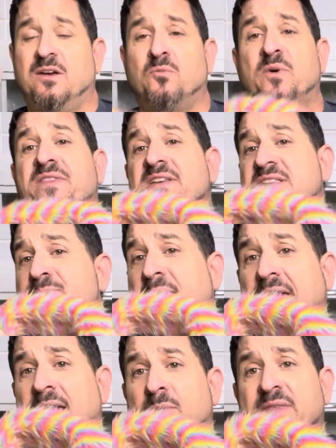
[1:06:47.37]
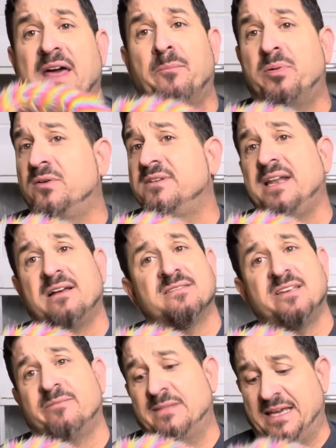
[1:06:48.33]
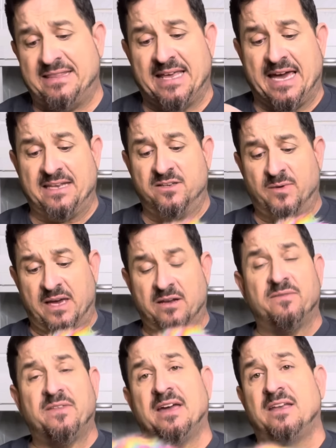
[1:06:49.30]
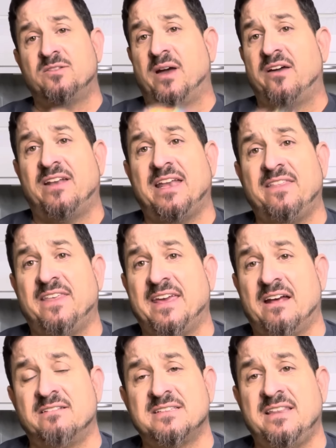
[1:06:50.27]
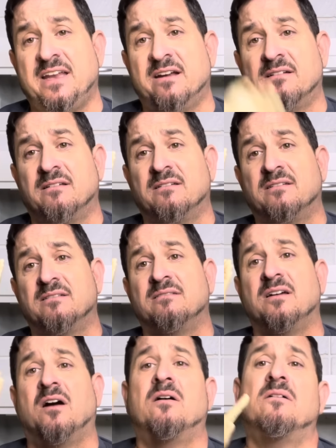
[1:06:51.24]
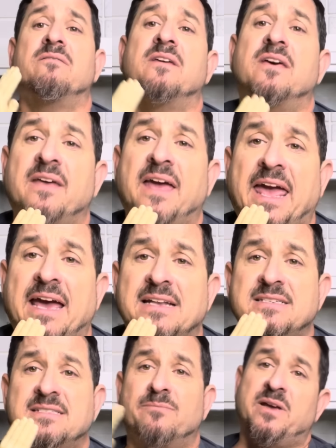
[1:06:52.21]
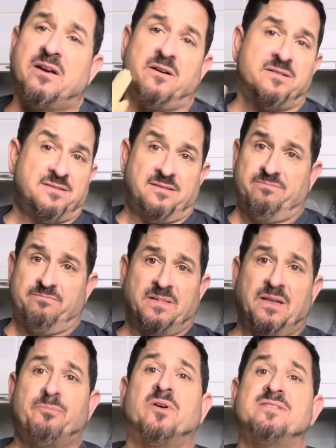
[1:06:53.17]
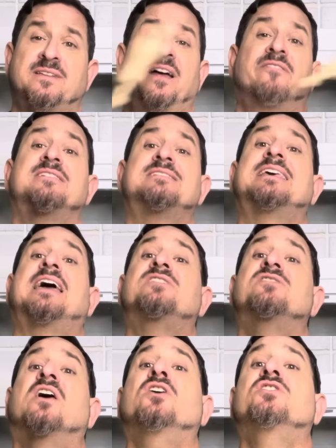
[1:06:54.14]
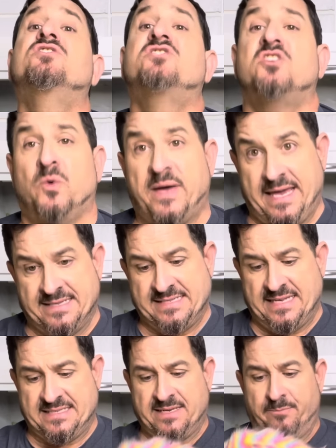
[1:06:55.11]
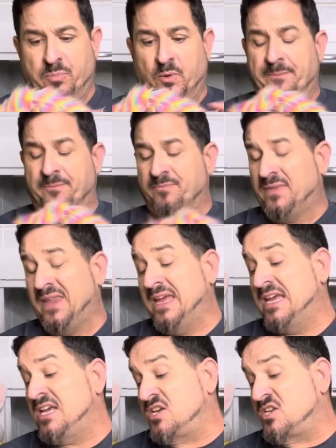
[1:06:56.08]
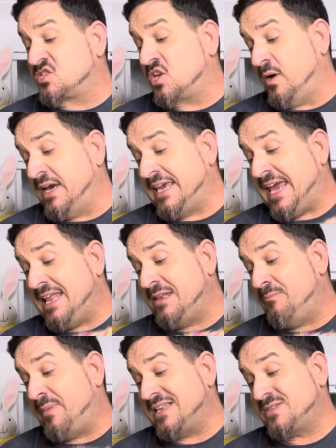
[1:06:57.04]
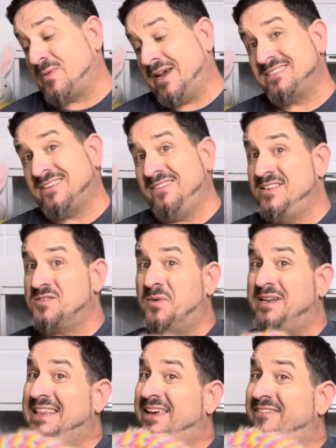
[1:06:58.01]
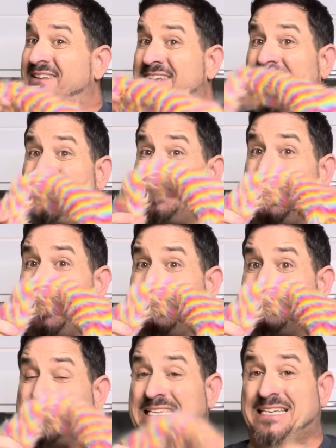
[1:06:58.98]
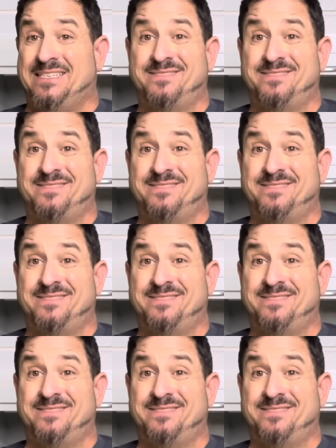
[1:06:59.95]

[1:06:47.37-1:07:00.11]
with this bag without pulling out something like that. Do I have anything else in here? Oh, the other hand, because the person obviously had two hands at some point. So again, best price on this one, $11.98.